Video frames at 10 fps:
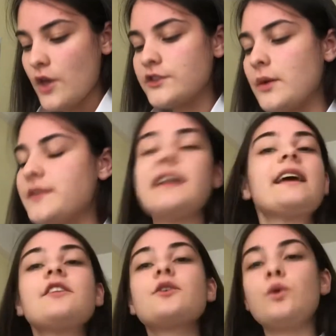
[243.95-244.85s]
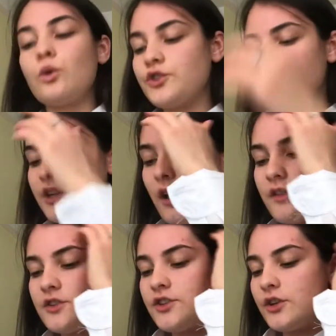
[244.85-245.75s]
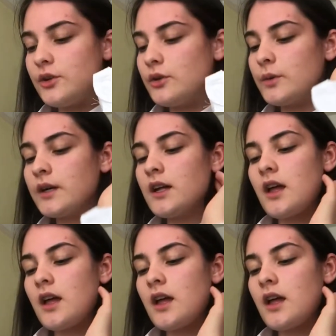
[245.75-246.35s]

So with Senghennydd Court, you can either do